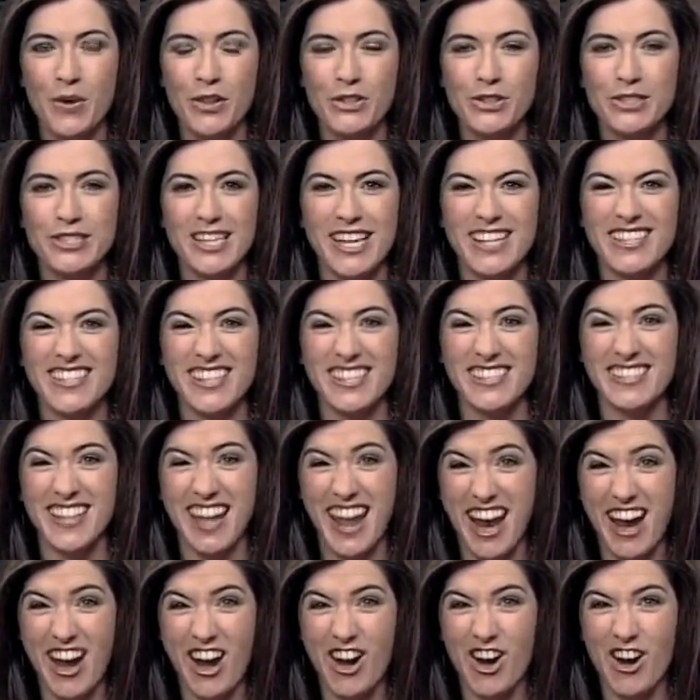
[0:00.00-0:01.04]
Whether it's excess
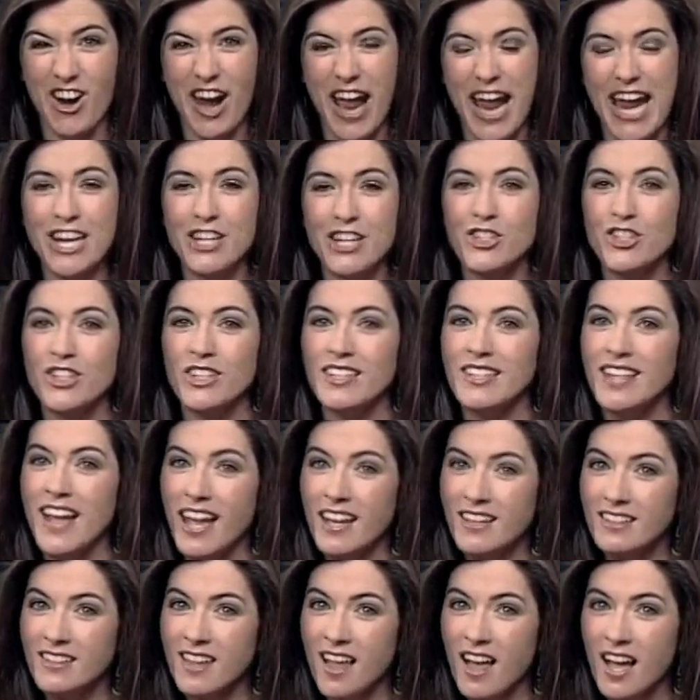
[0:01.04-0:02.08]
hair, aging
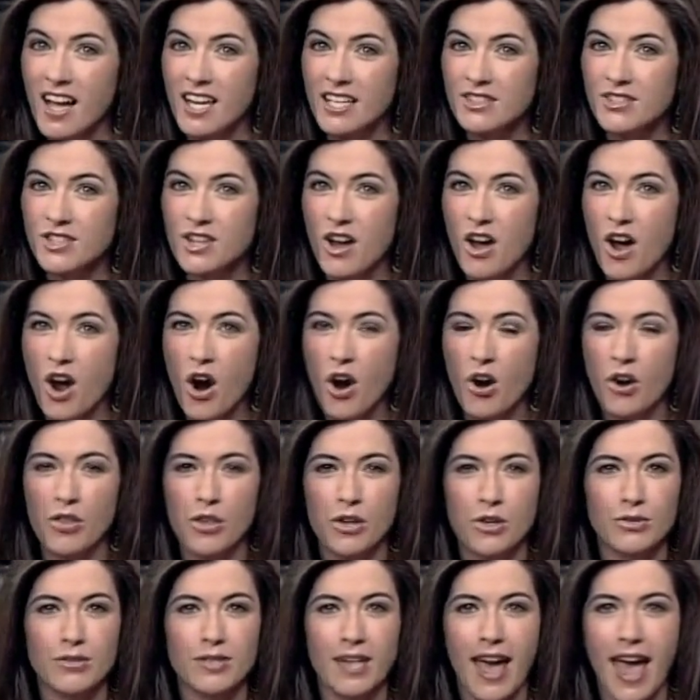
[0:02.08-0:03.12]
necklines, or
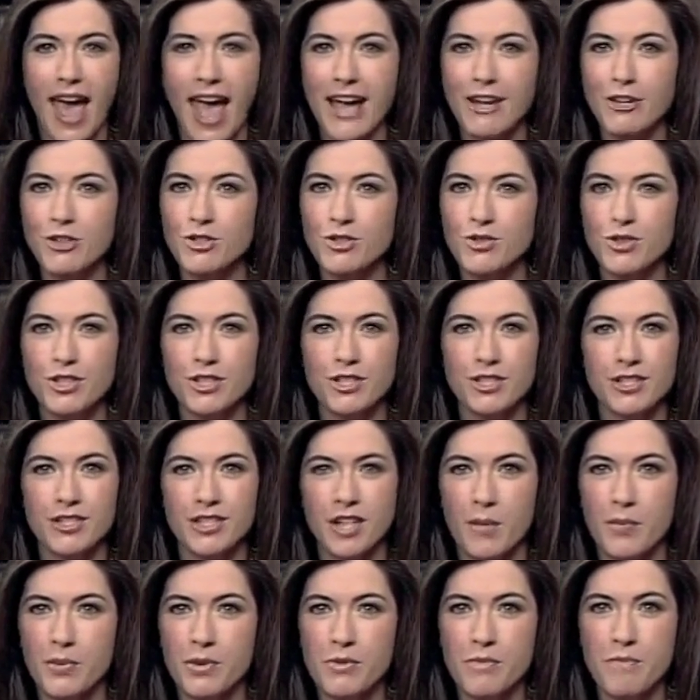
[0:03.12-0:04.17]
those extra
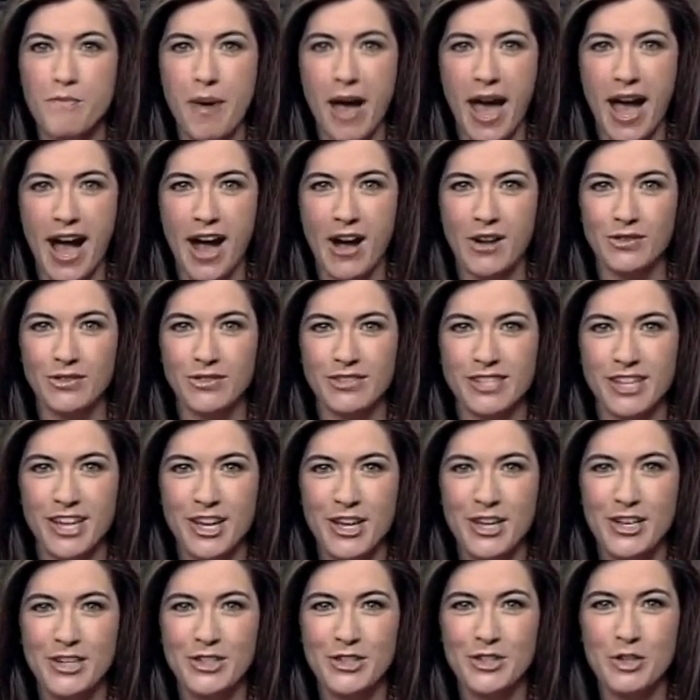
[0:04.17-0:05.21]
stubborn pounds.
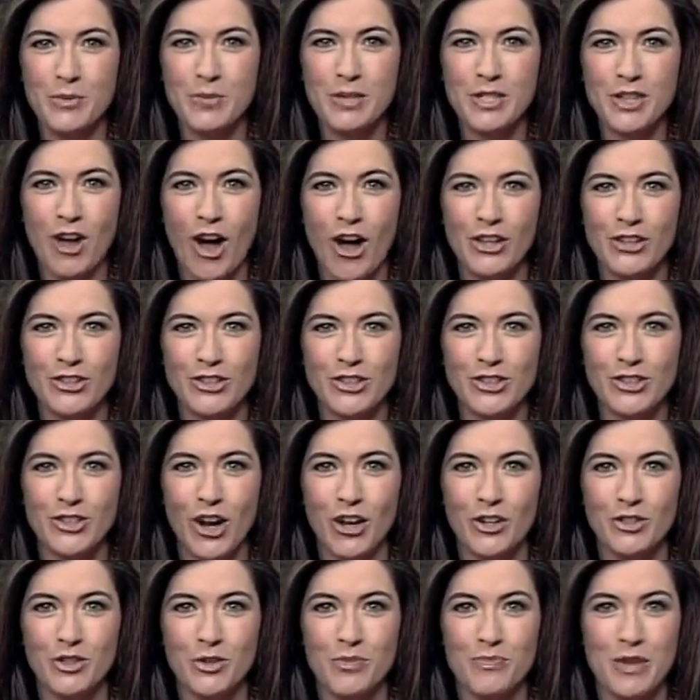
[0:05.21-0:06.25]
Dermatologist Dr.